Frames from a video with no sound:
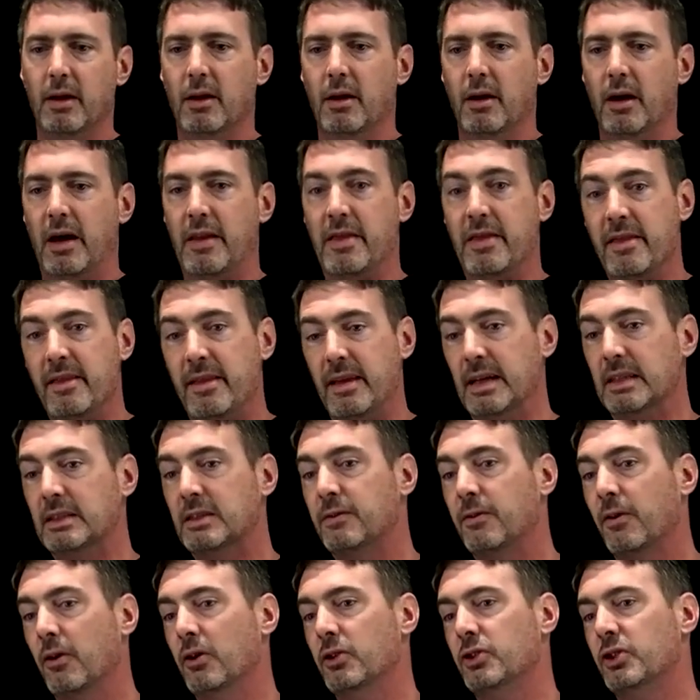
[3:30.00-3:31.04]
in this
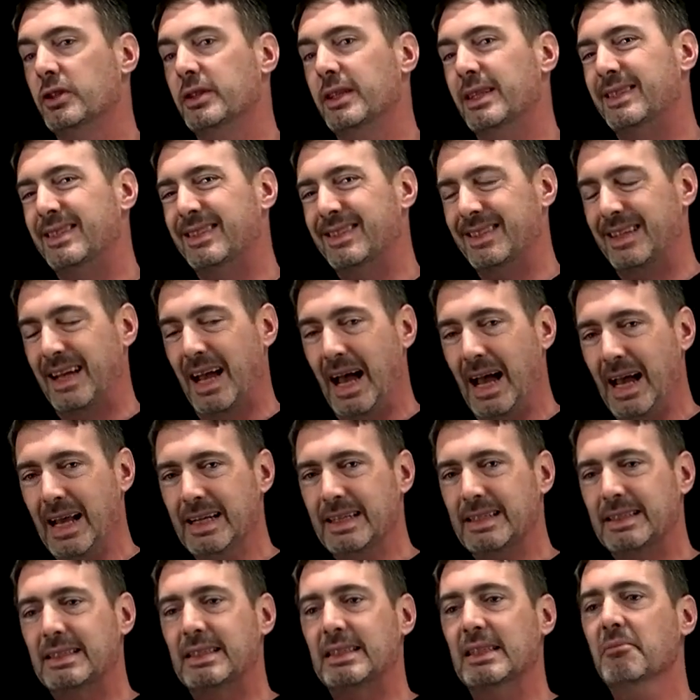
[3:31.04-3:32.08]
version, it's kind of
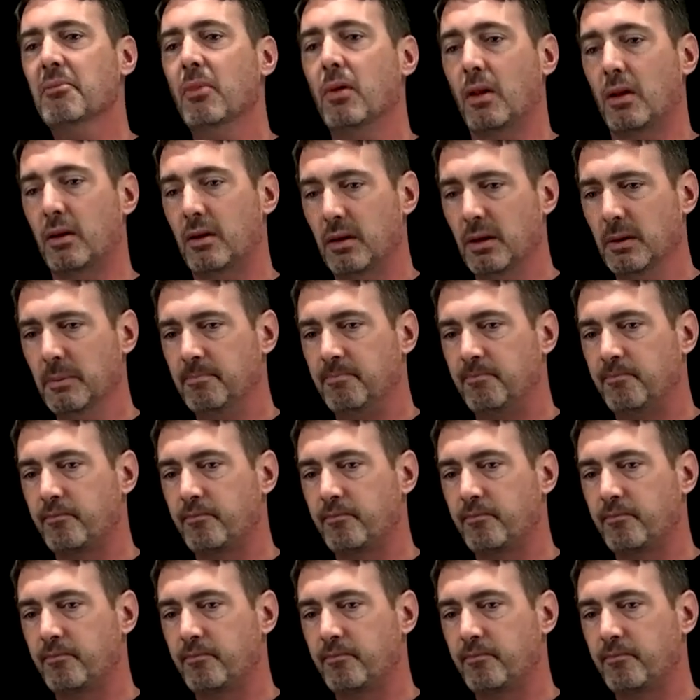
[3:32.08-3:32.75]
similar,